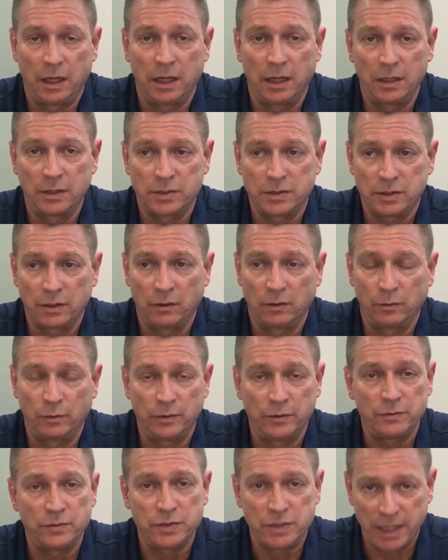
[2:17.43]
So
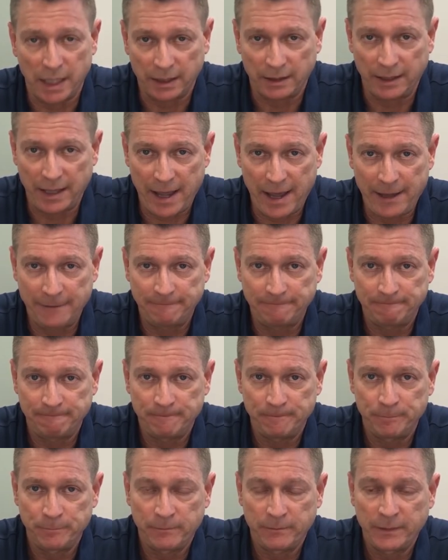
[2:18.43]
check that,
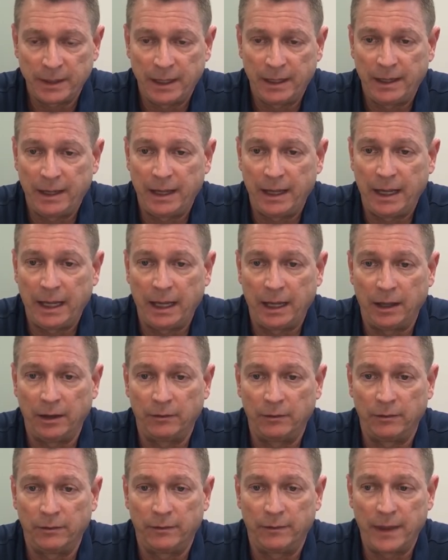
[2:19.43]

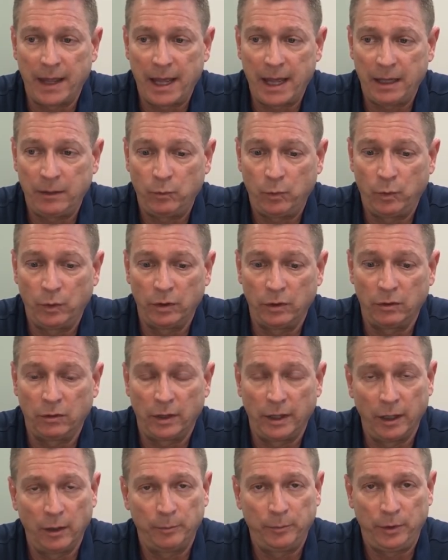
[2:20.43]
and that will
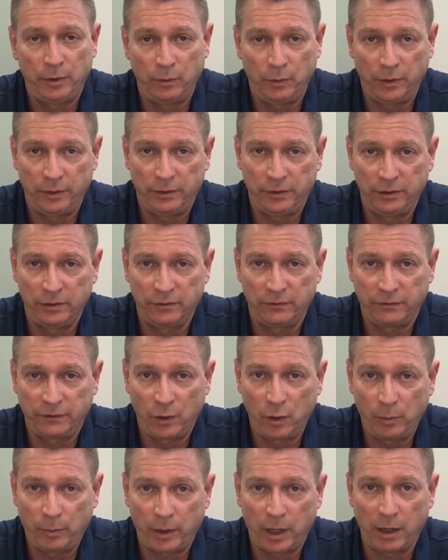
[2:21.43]
help you with your
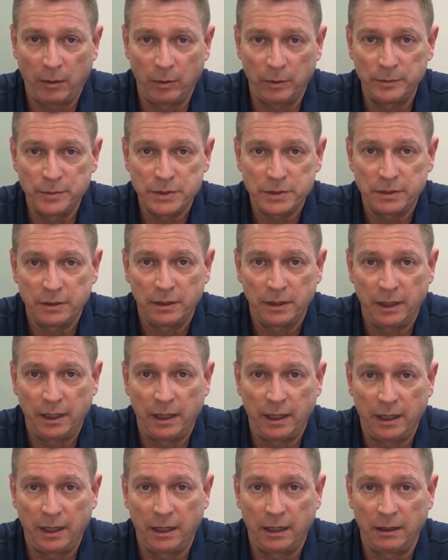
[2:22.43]
flow problems,
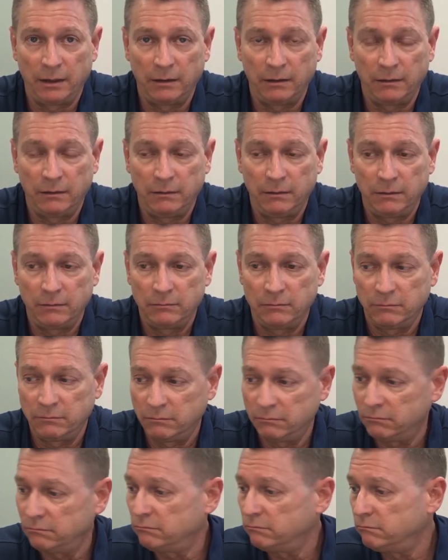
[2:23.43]
and
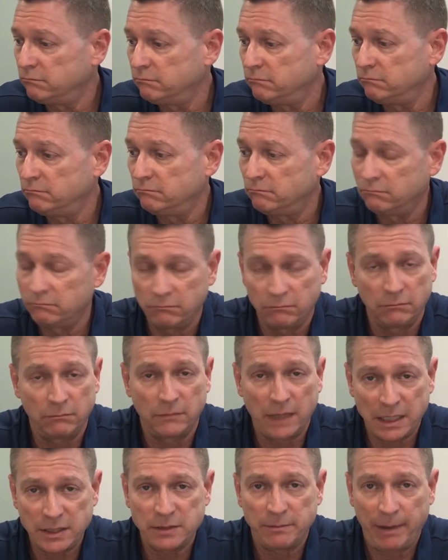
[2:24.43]

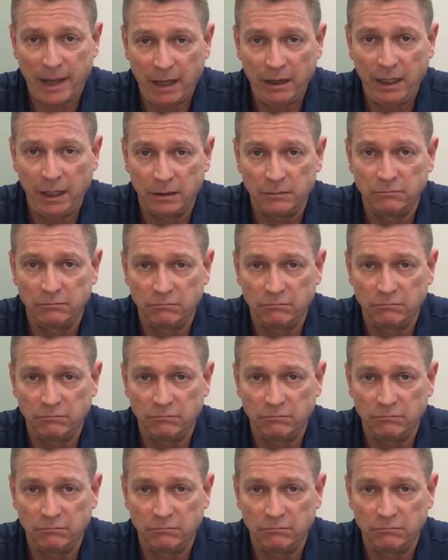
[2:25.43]
that's about it.